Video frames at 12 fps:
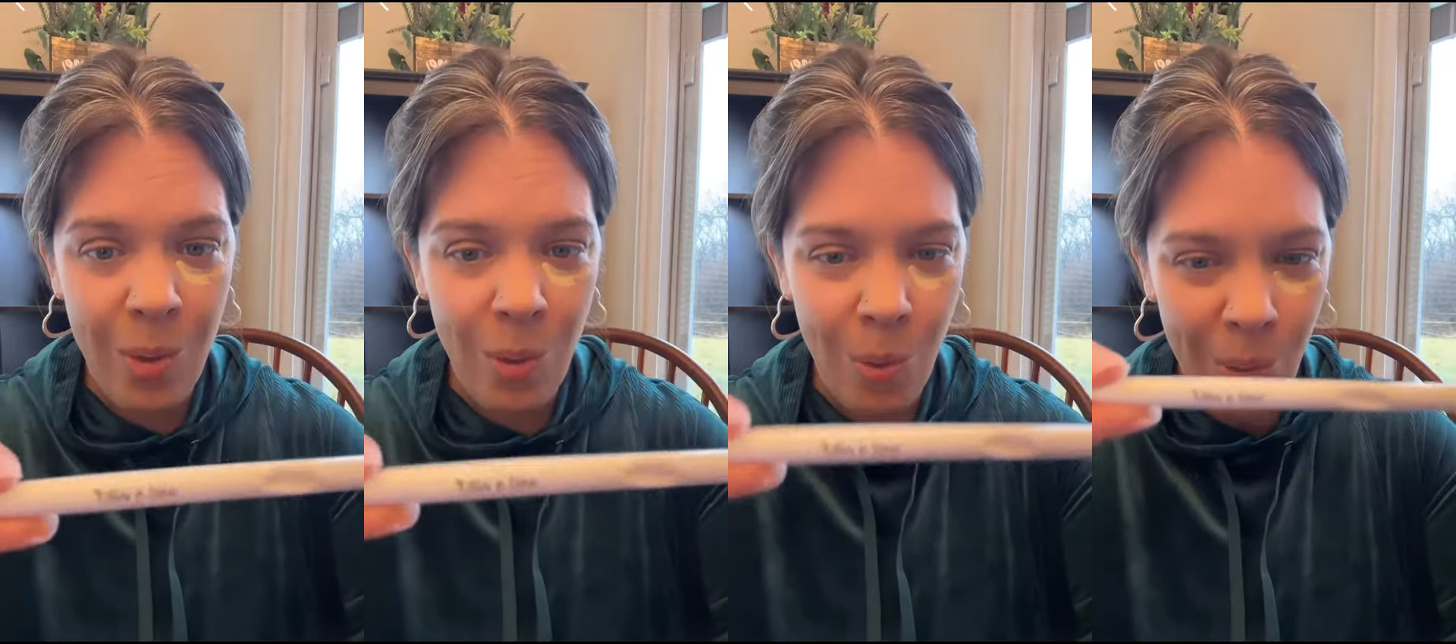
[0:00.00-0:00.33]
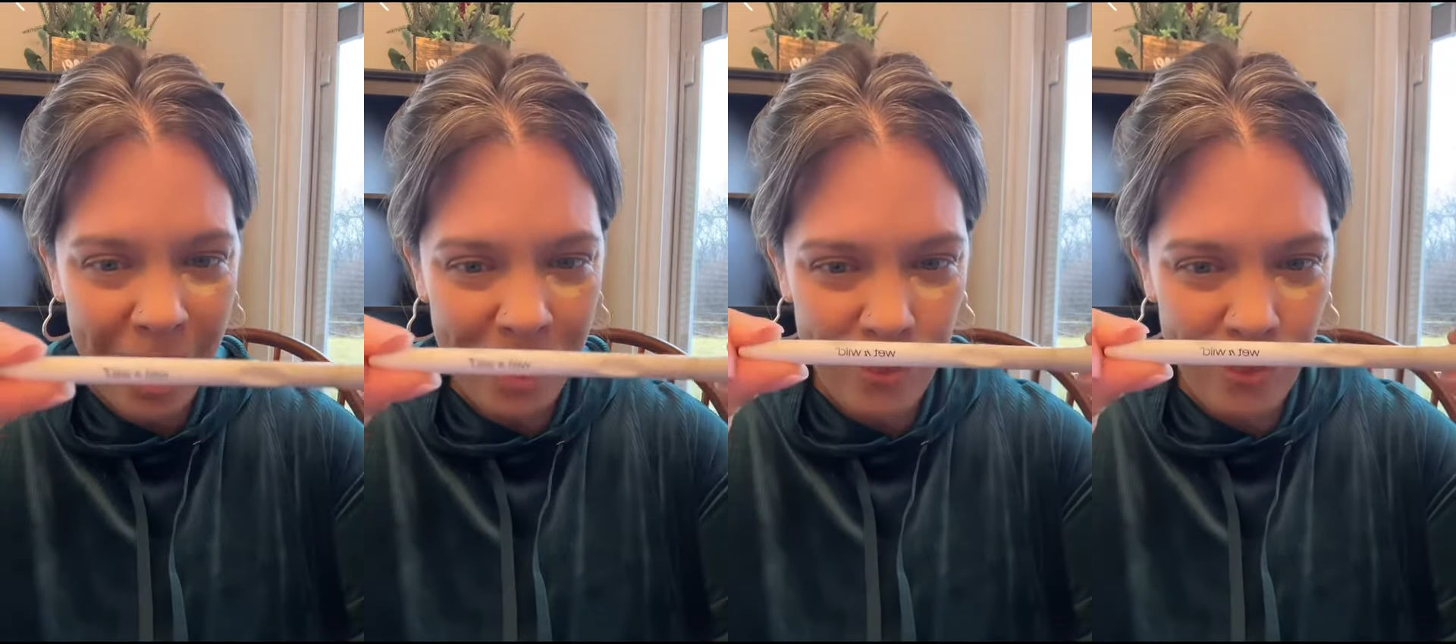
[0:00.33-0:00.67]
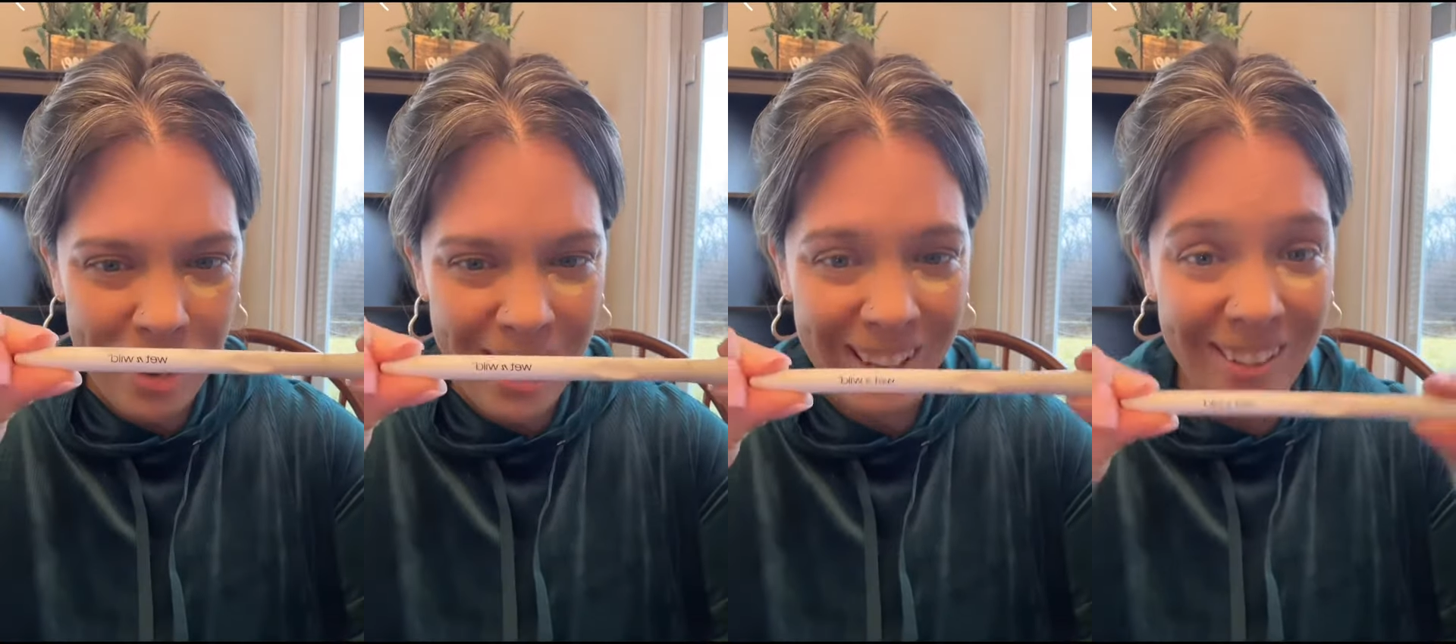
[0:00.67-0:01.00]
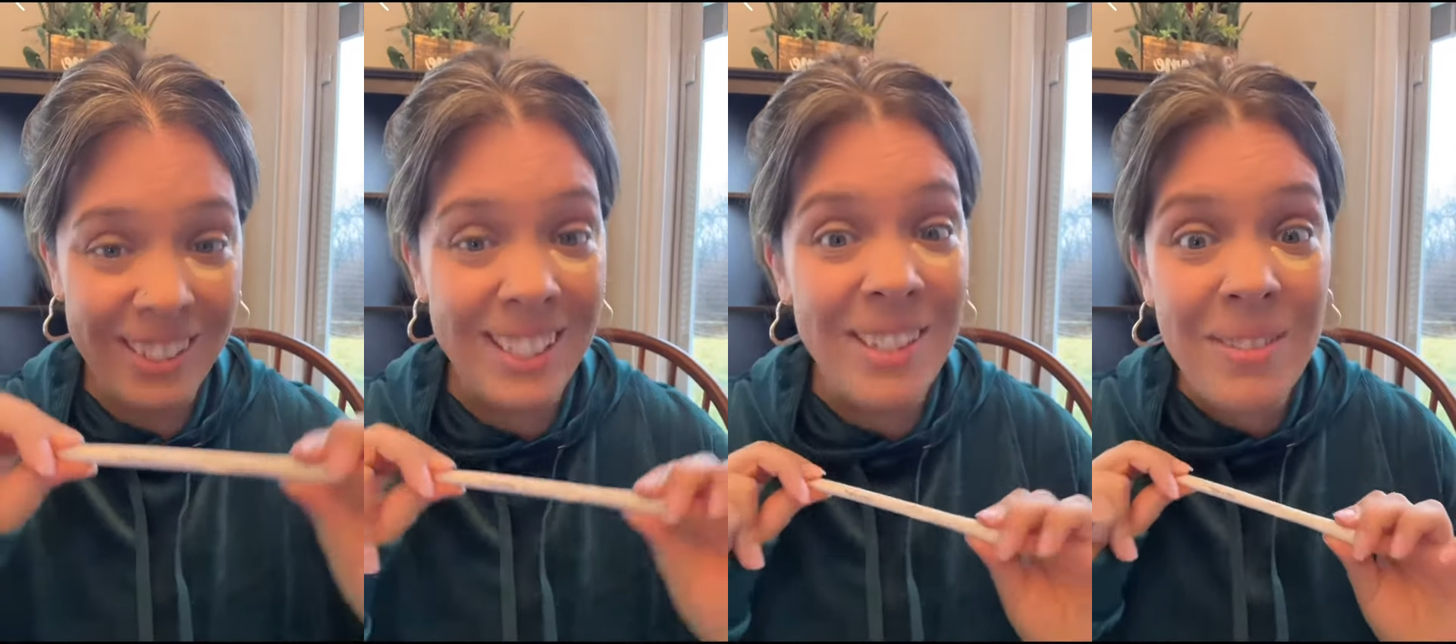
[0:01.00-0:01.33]
Wet n
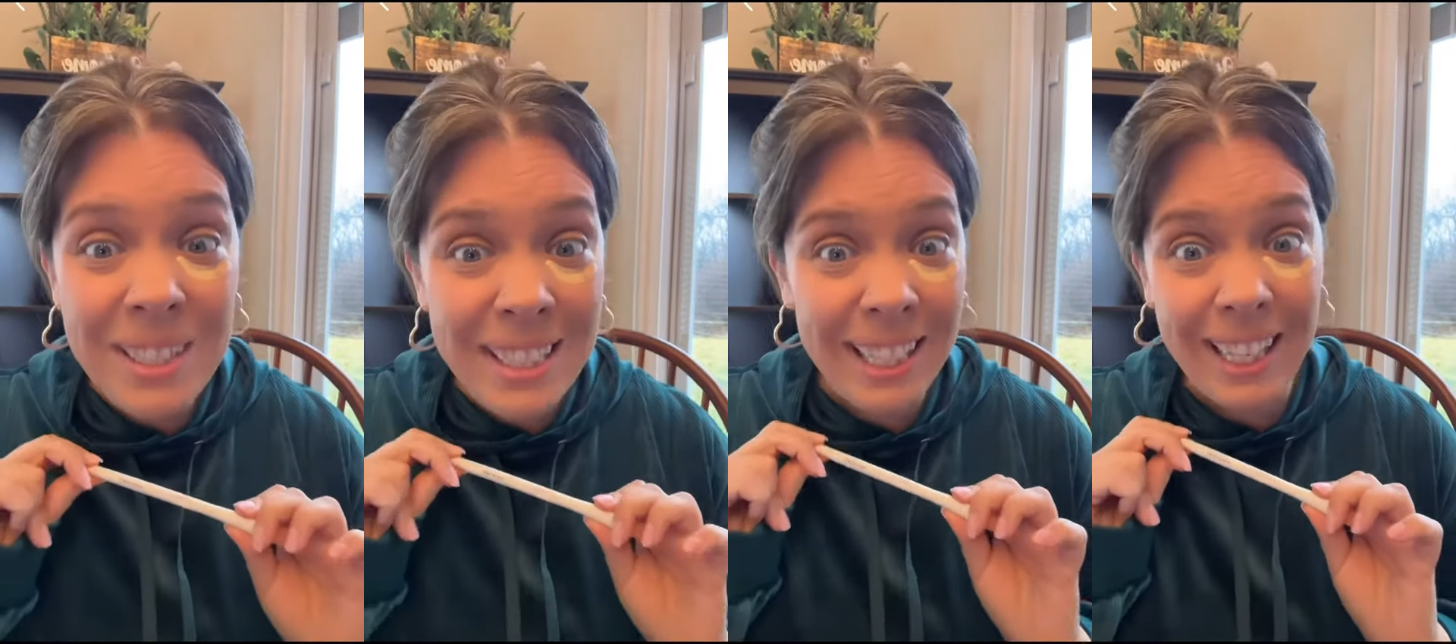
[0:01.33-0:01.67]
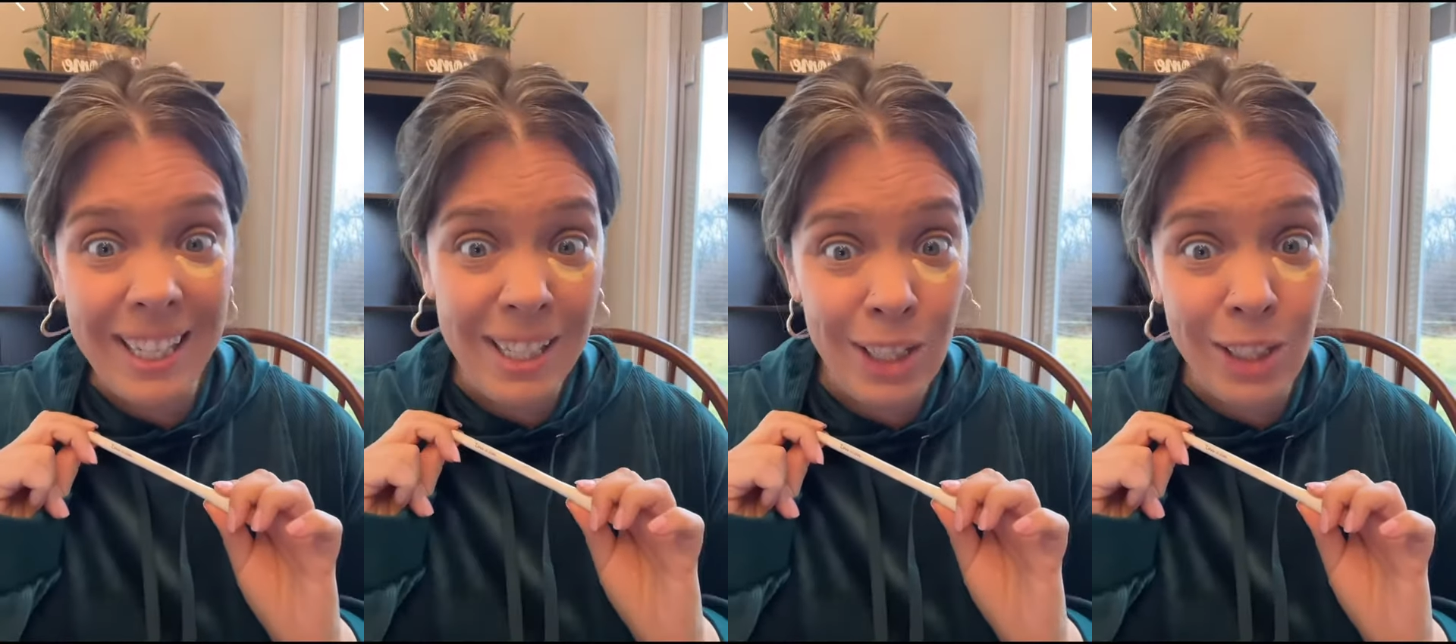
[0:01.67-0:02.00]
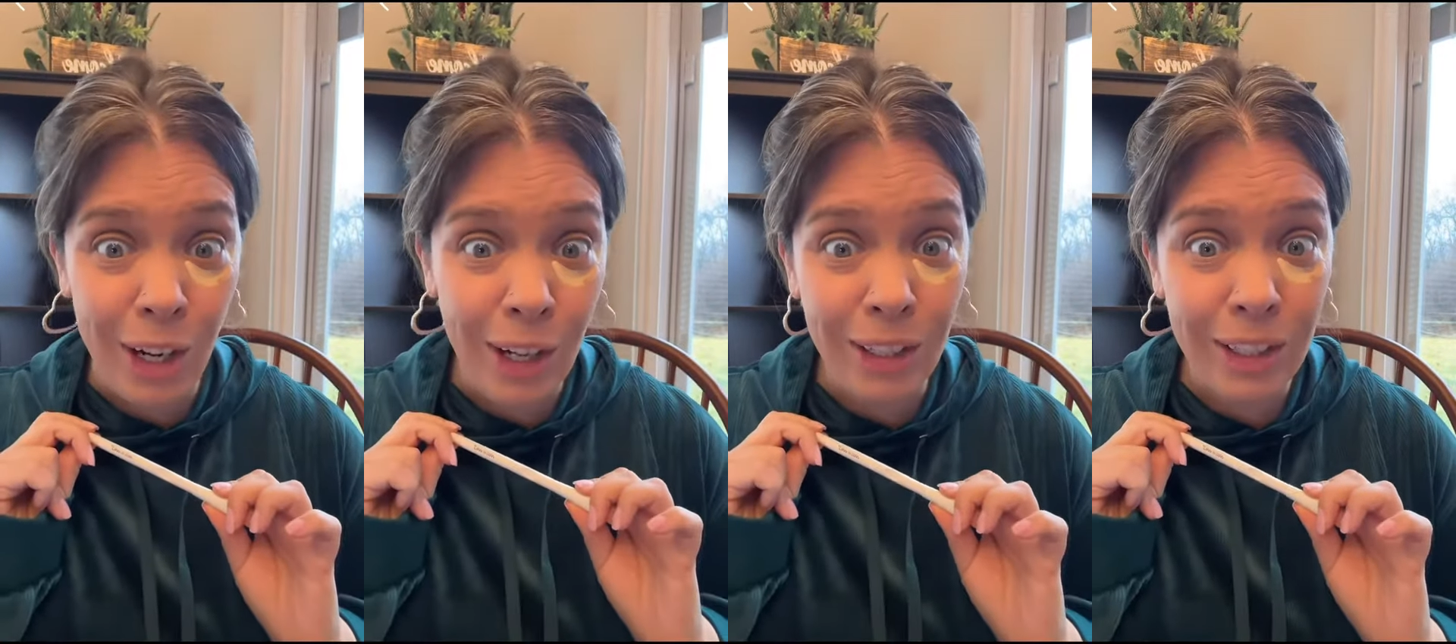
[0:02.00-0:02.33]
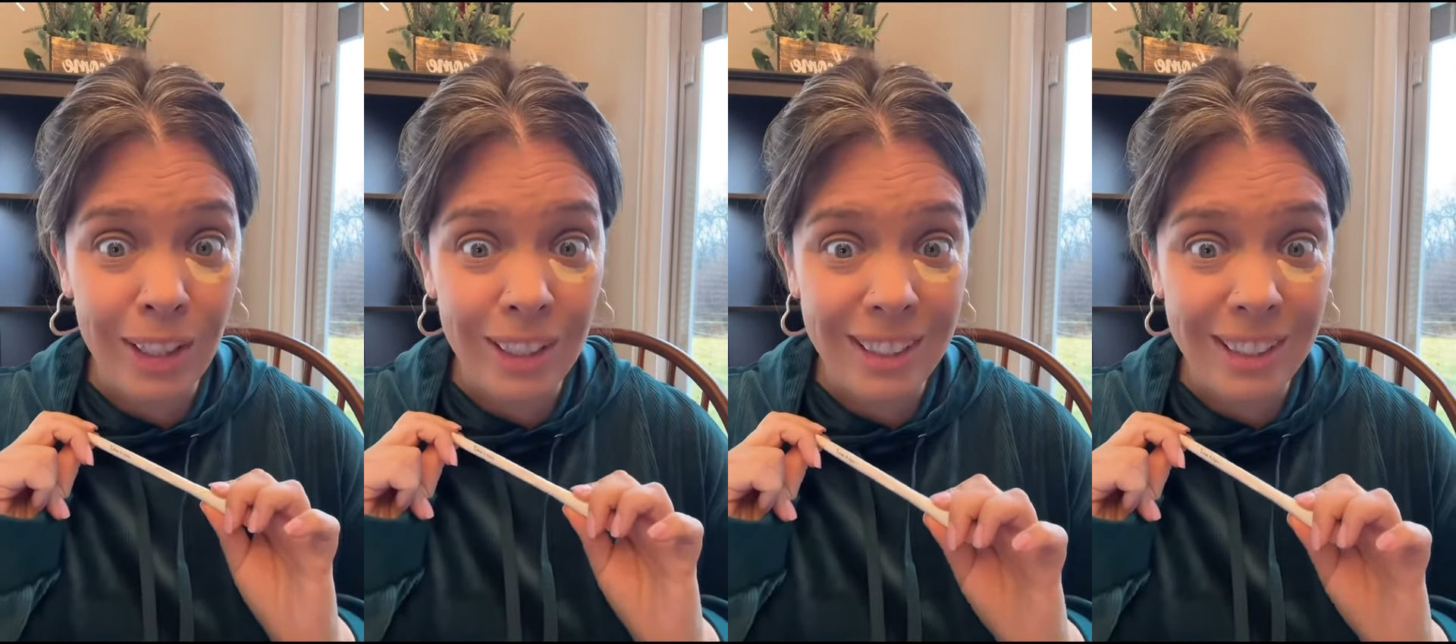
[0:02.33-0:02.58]
Wild. It's like a dollar.